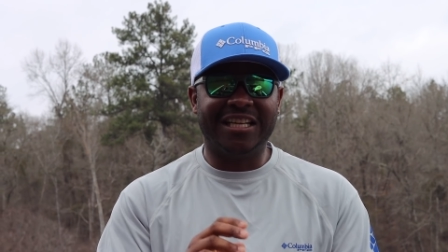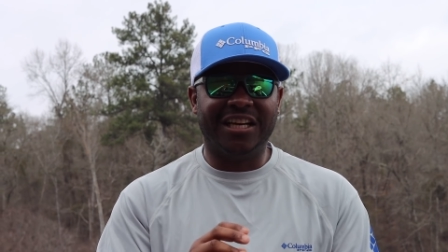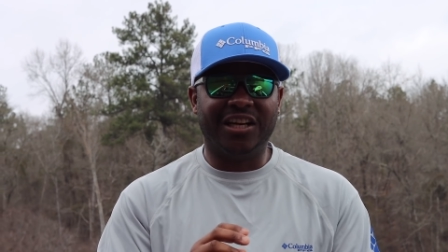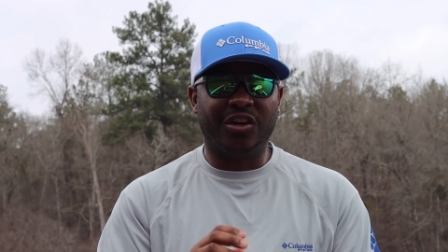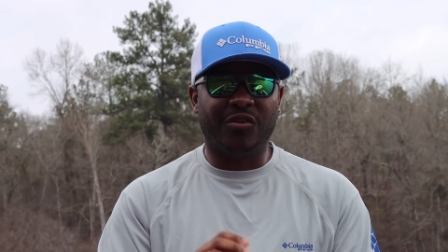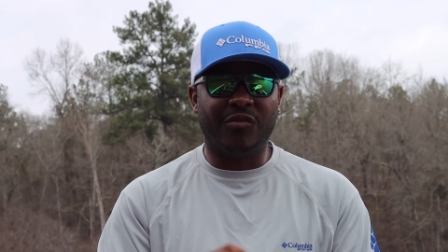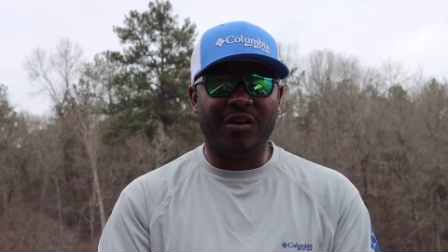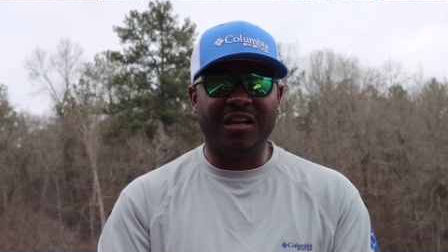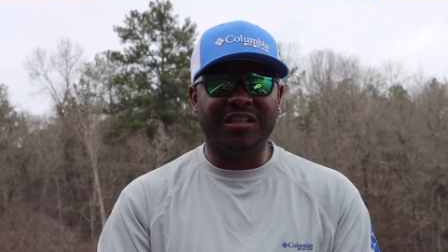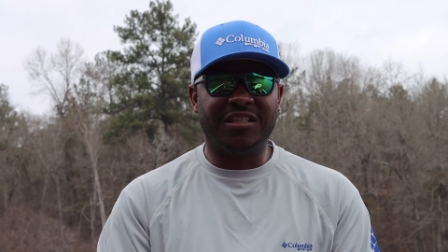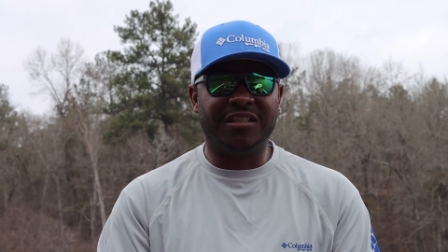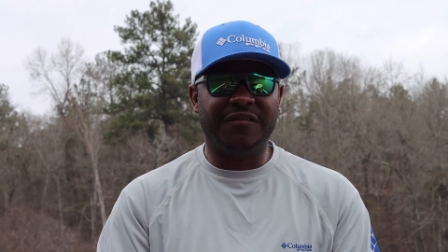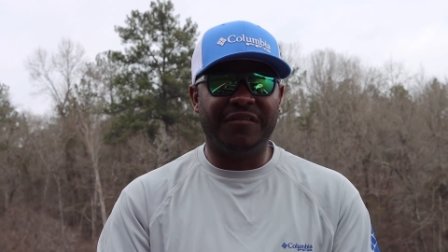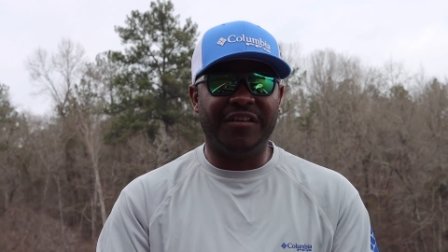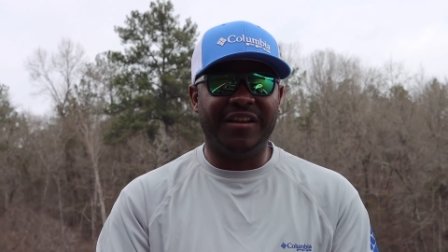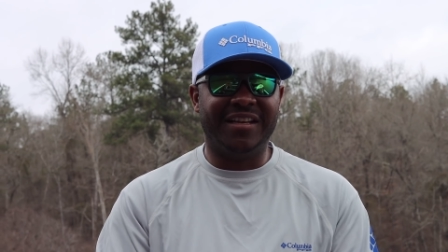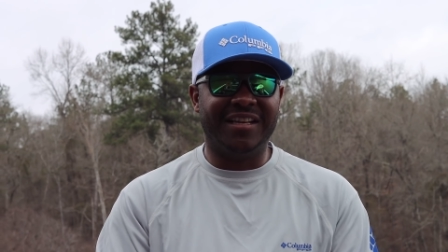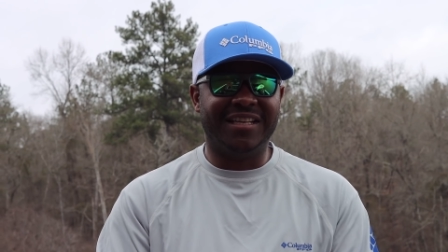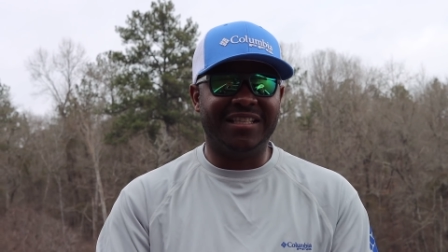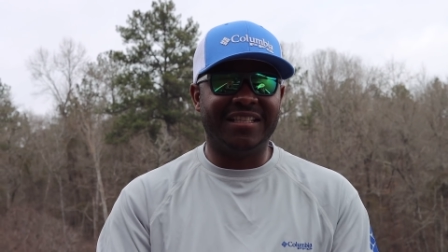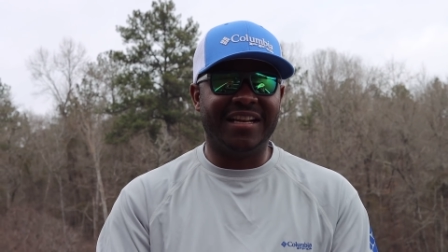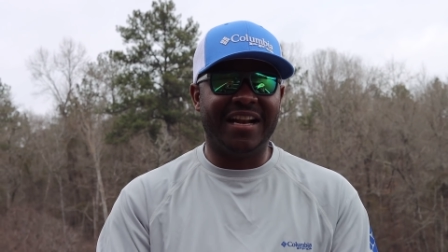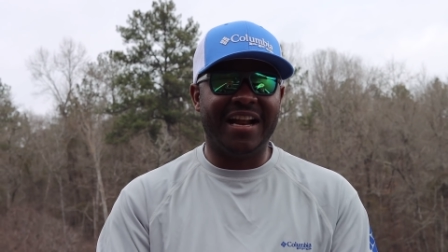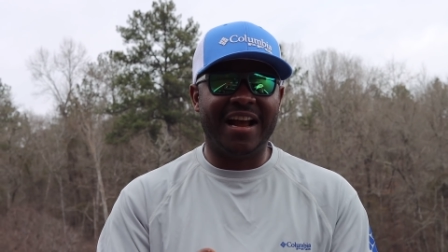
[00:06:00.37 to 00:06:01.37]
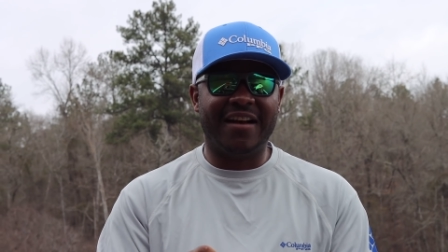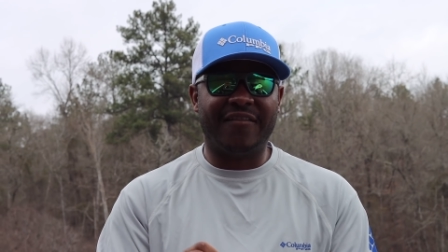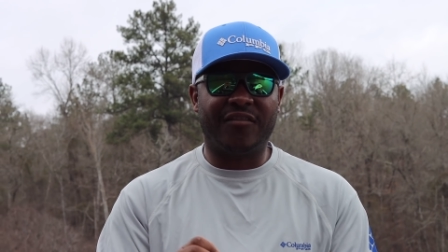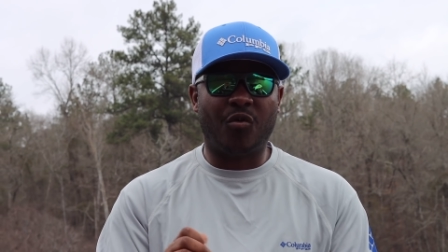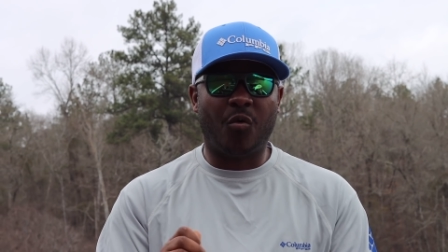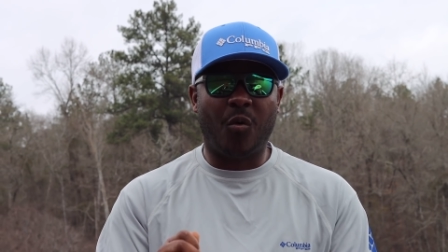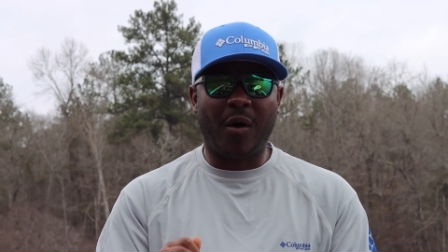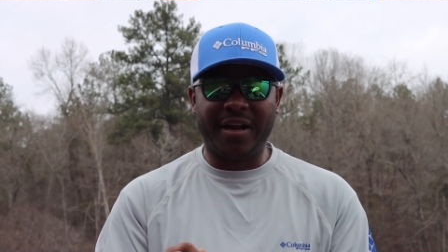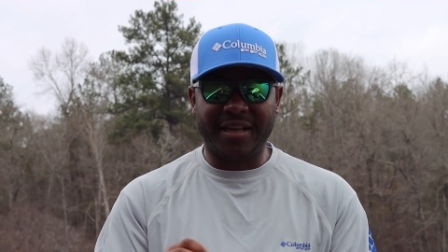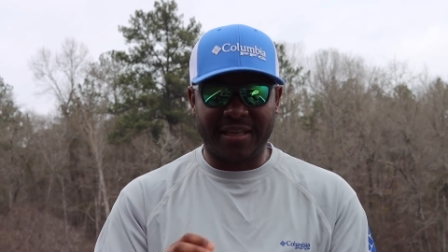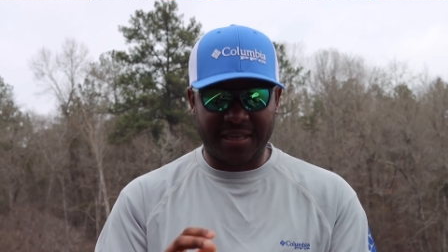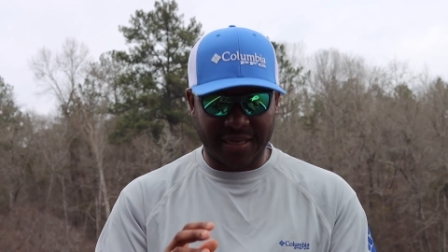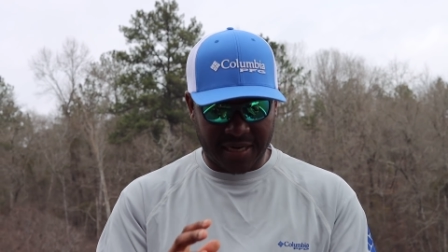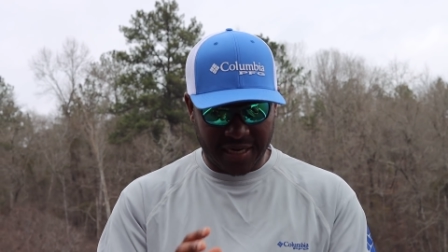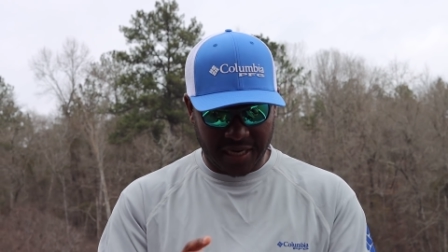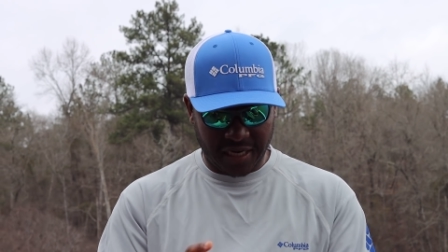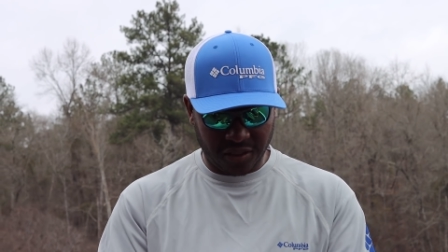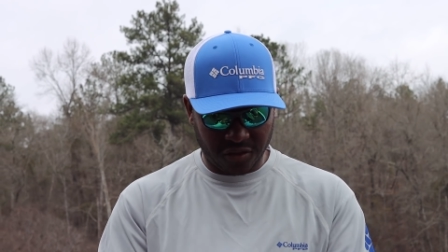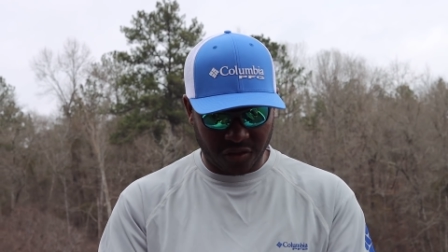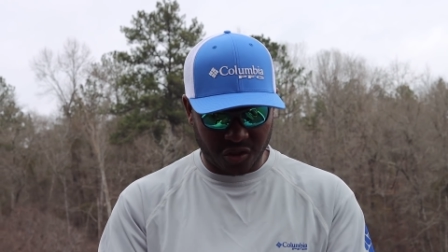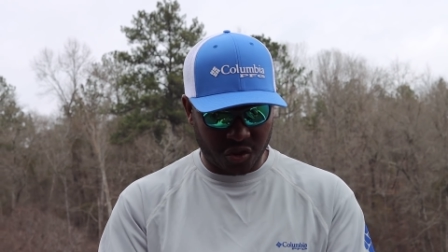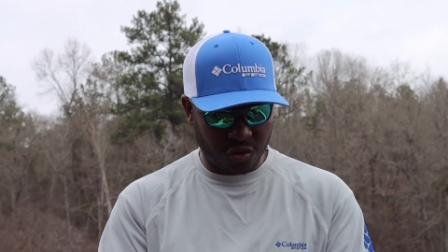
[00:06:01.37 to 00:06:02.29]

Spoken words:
aggressive and doesn't have quite the color